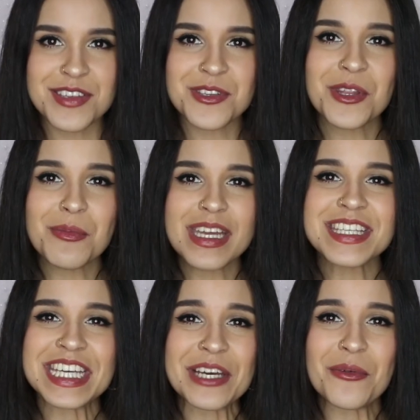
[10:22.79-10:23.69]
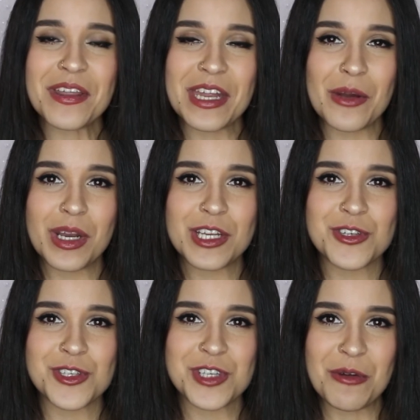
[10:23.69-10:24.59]
So the main takeaway that I wanted
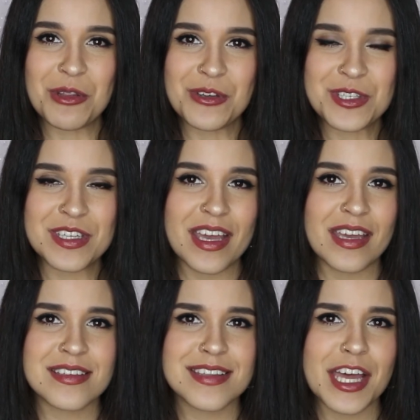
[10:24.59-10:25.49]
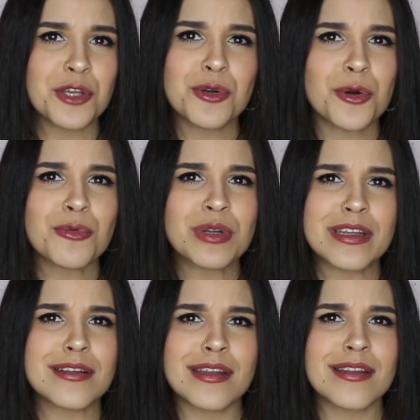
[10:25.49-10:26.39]
to share with you today is that you don't really
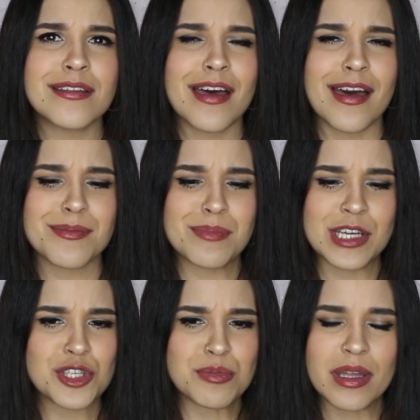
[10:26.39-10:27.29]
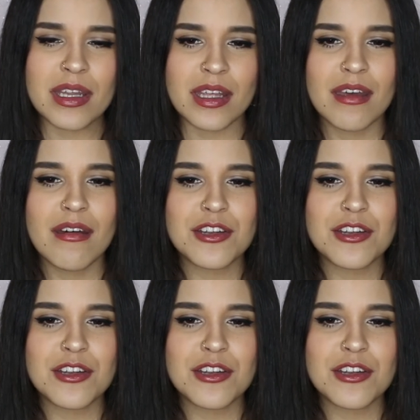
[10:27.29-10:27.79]
need that much money